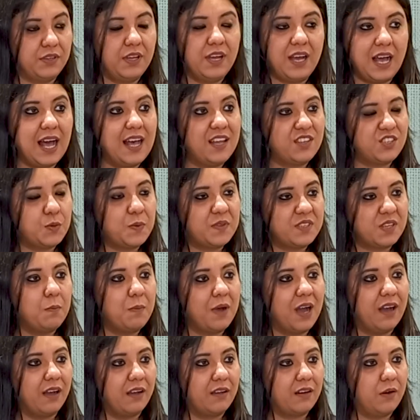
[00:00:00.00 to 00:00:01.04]
There has to be some
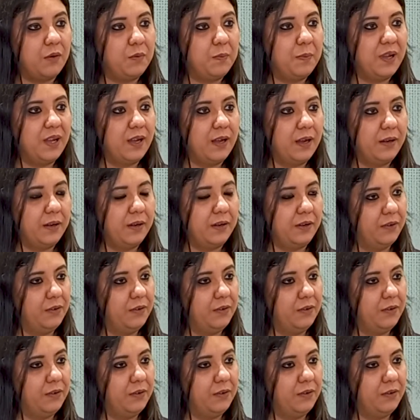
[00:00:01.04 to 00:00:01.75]
background behind it,